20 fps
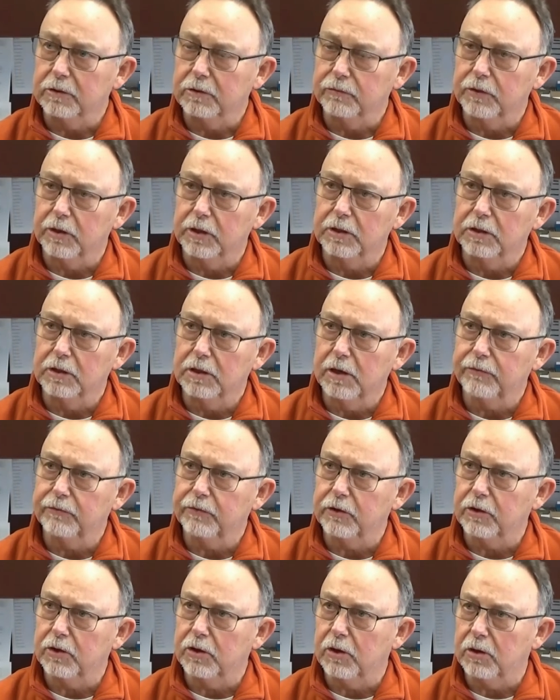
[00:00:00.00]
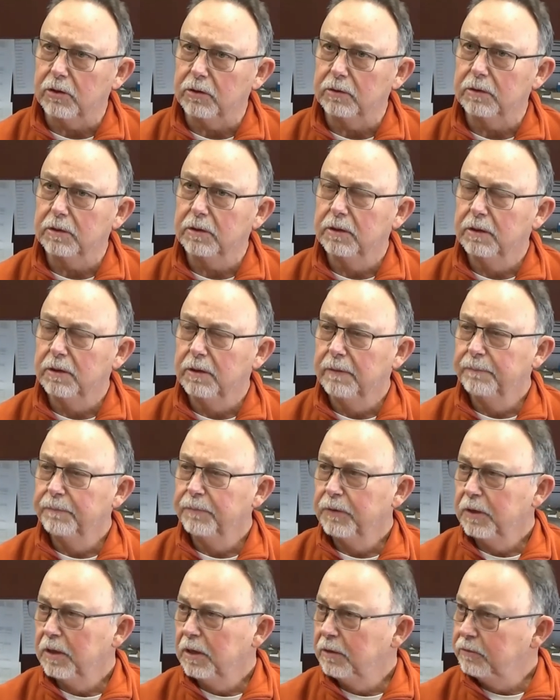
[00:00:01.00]
it's very difficult
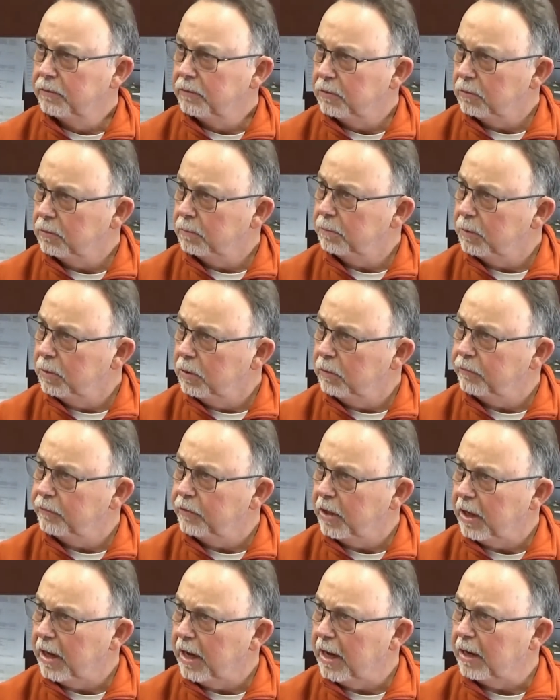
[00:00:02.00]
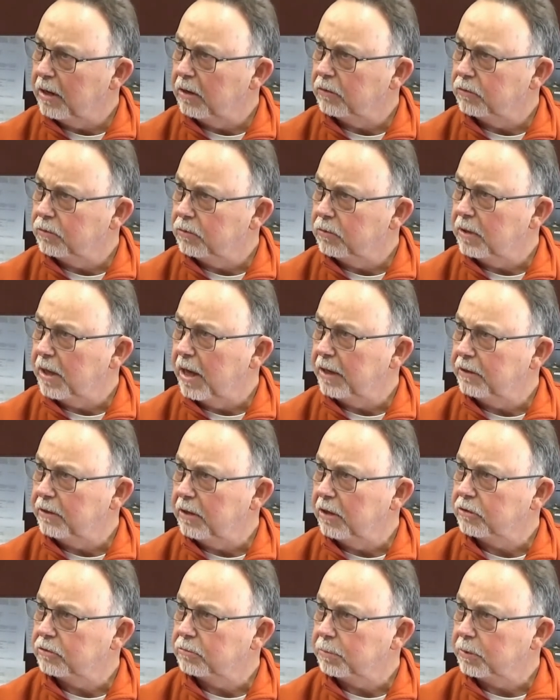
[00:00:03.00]
to move the air through that
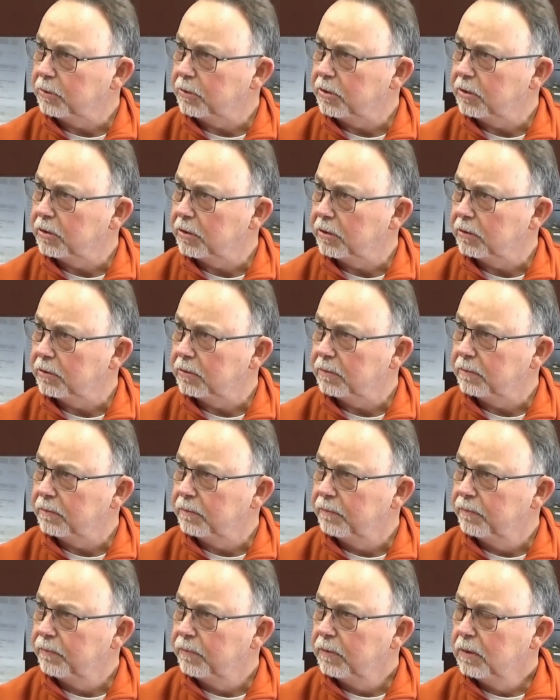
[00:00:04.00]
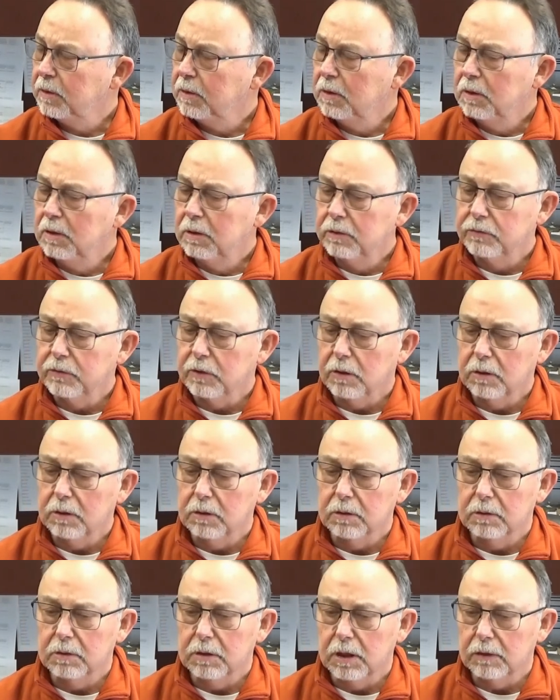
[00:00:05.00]
dense material.
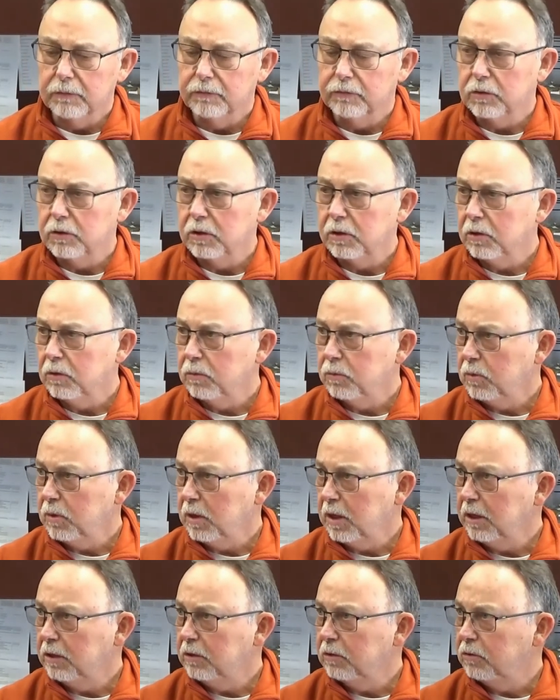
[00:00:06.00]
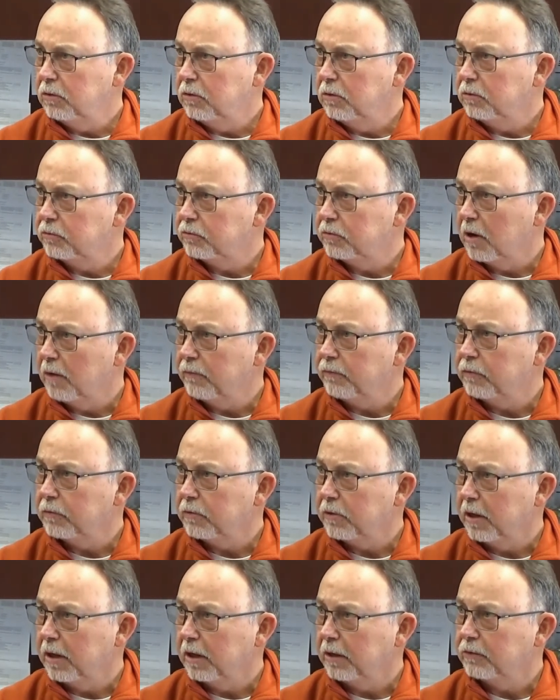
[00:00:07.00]
So therefore you need to do several
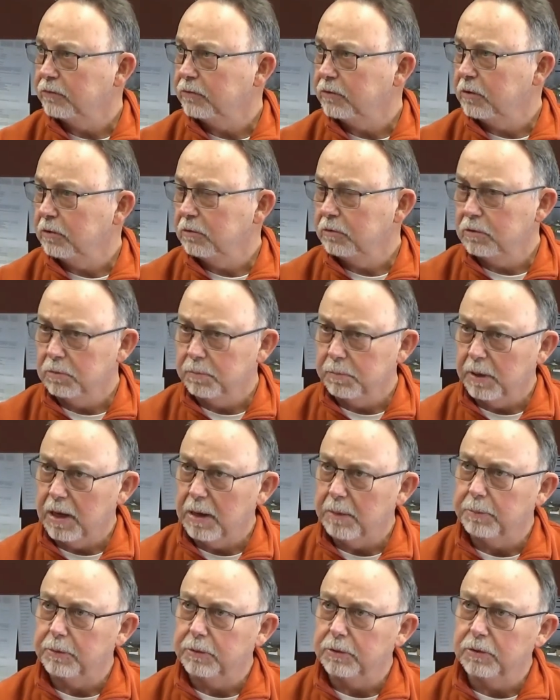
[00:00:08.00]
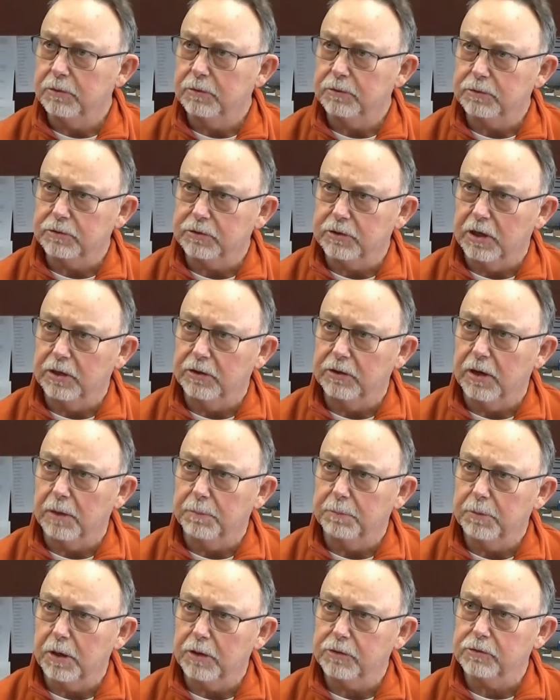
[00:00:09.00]
things to be able to extend
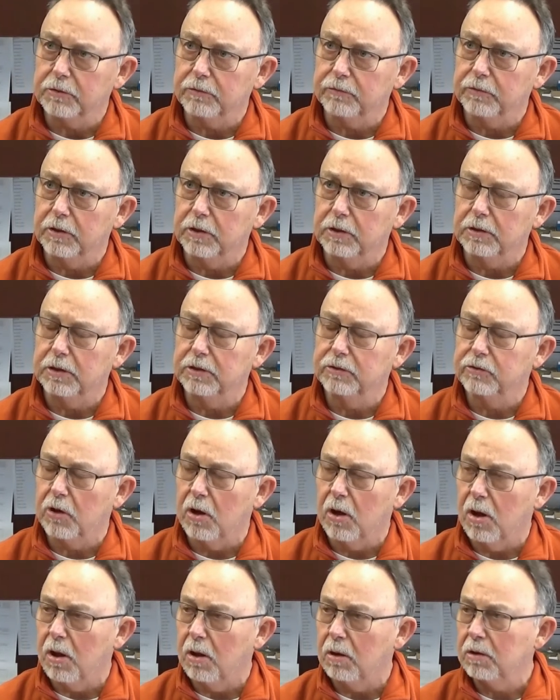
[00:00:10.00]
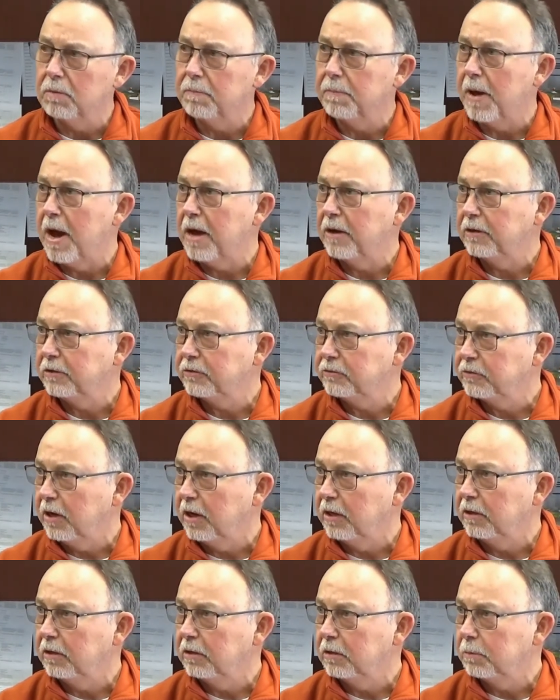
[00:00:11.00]
that pressure field. It's all about
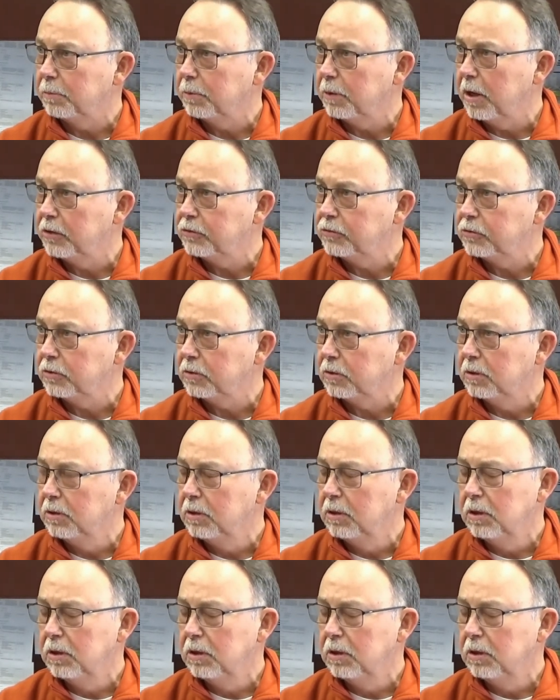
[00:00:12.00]
extending the pressure.